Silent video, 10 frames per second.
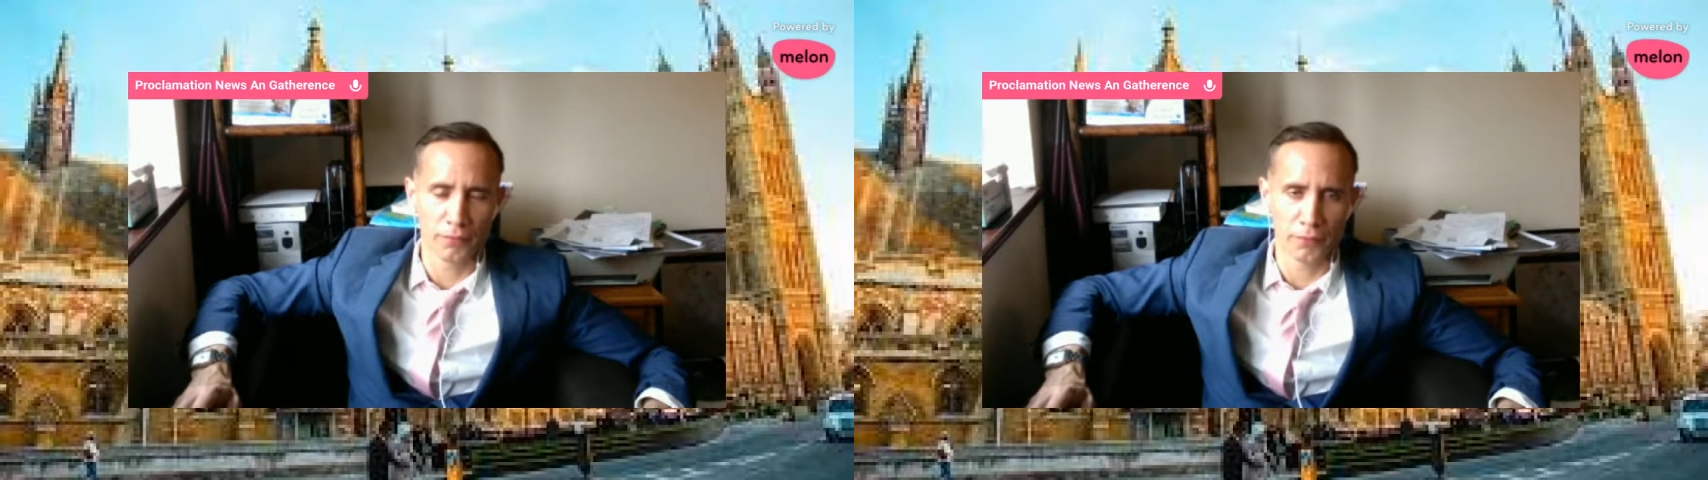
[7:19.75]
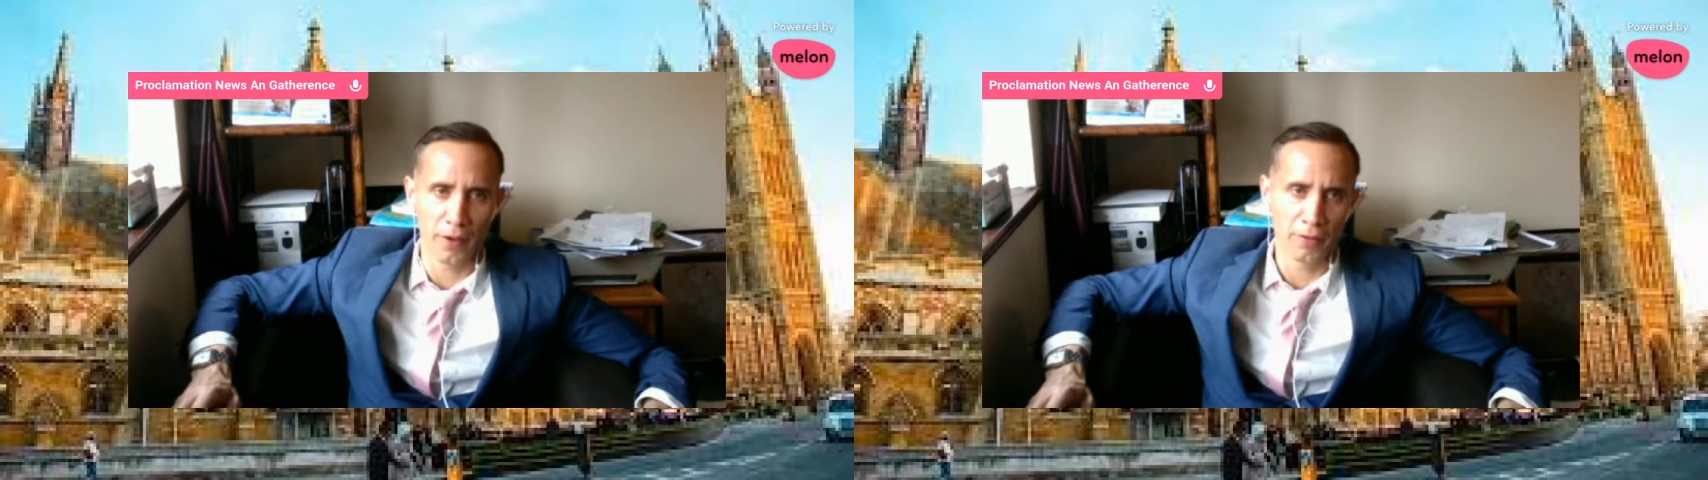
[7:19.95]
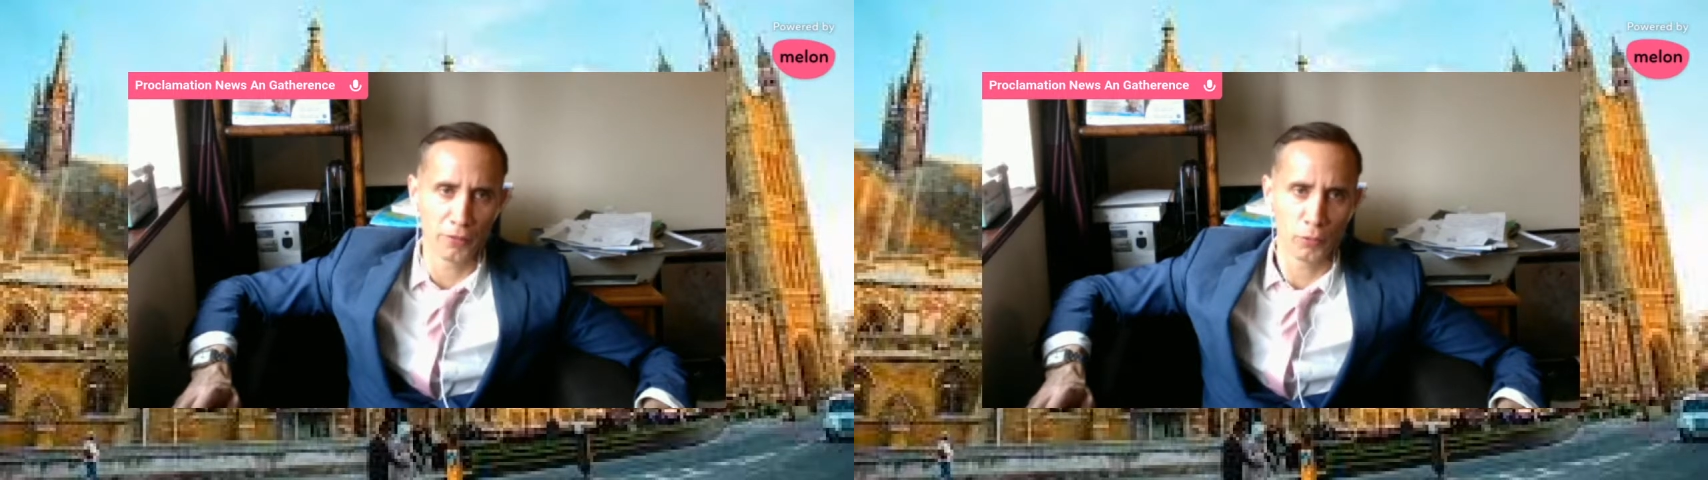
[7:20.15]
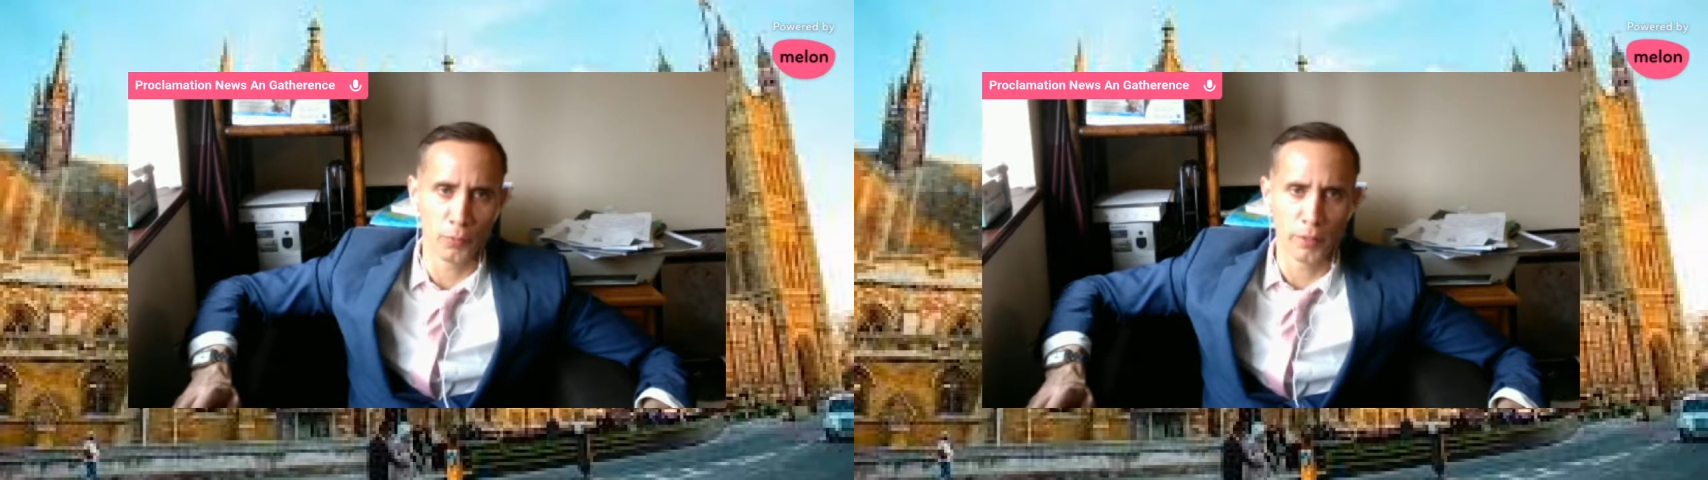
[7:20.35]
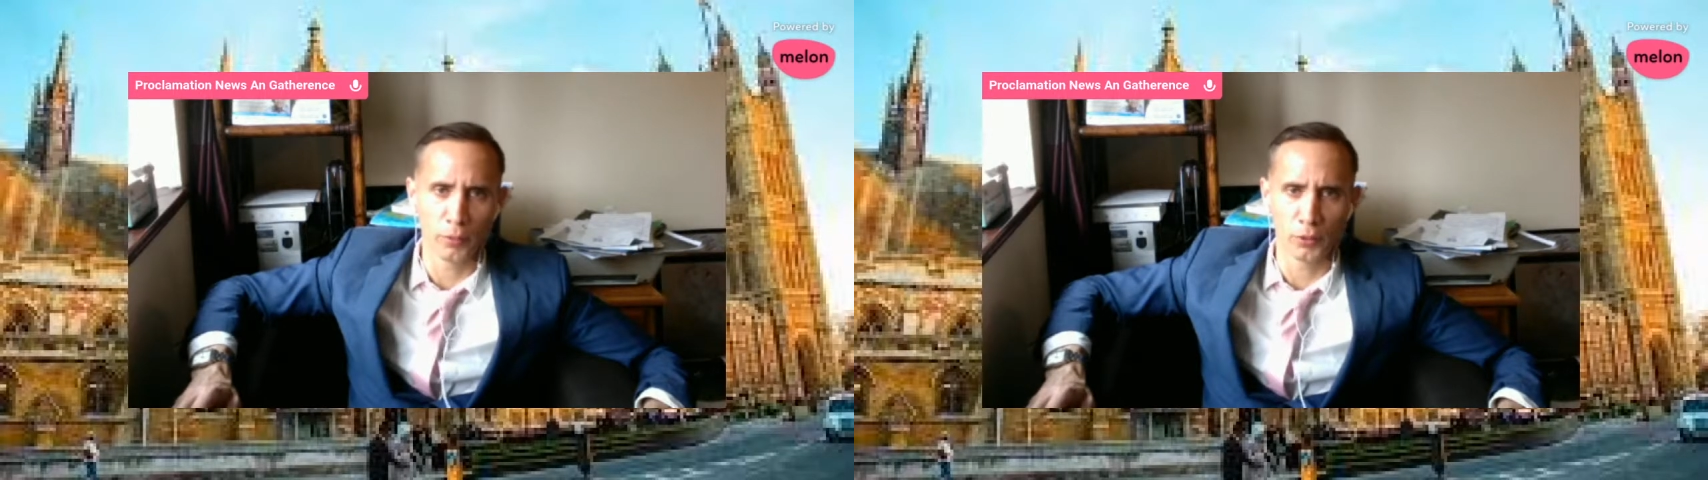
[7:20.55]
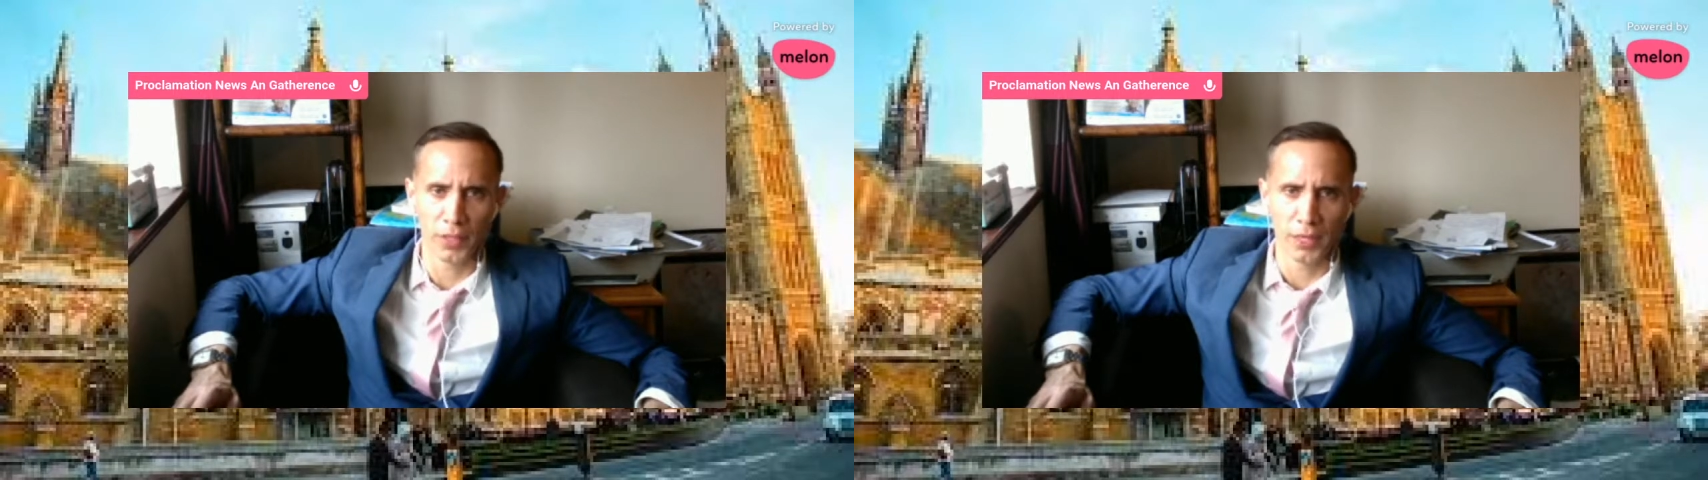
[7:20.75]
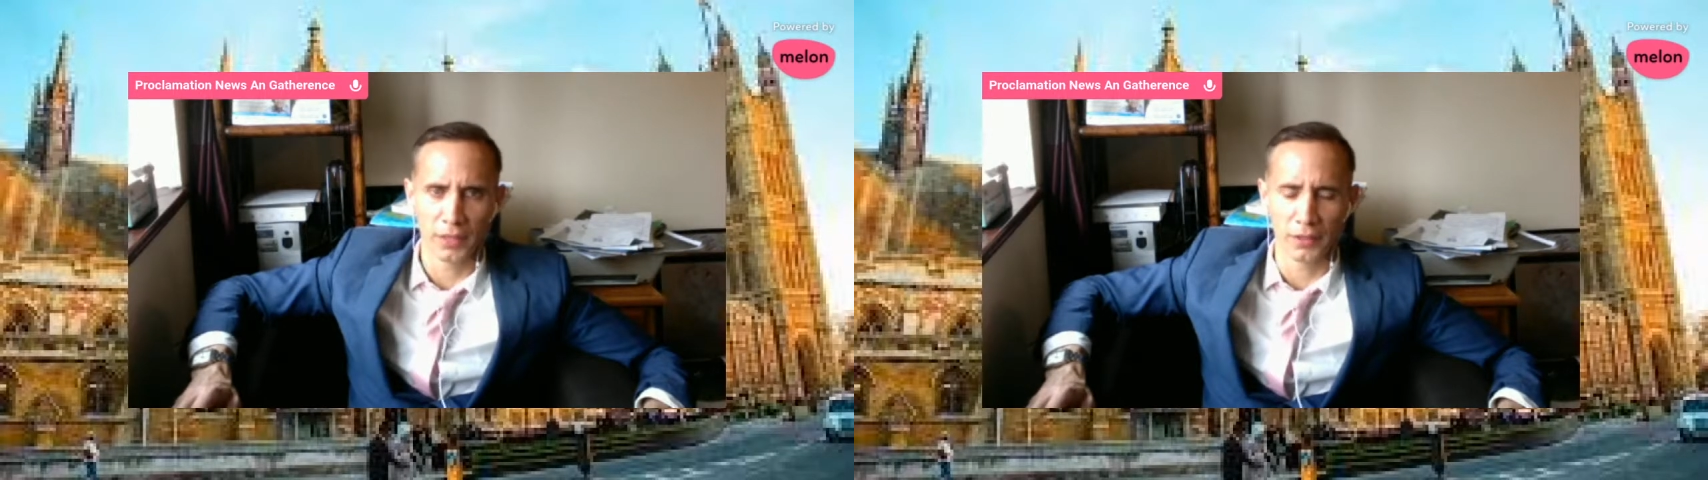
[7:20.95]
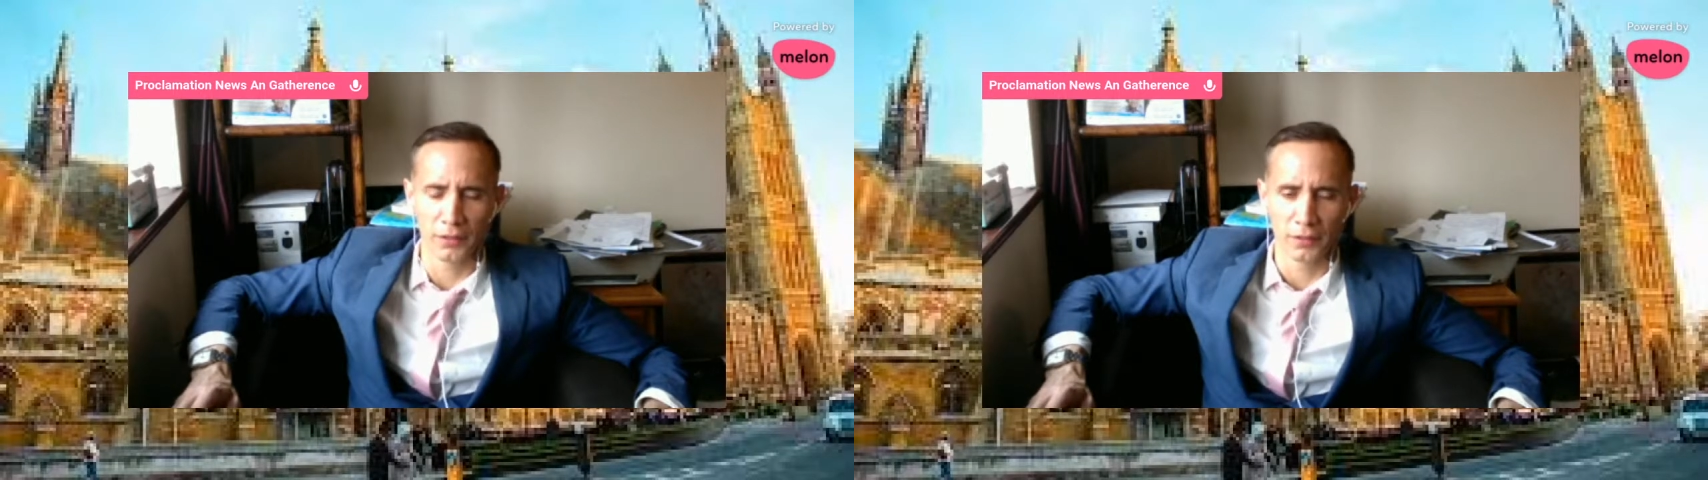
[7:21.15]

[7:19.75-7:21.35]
fair few people a day.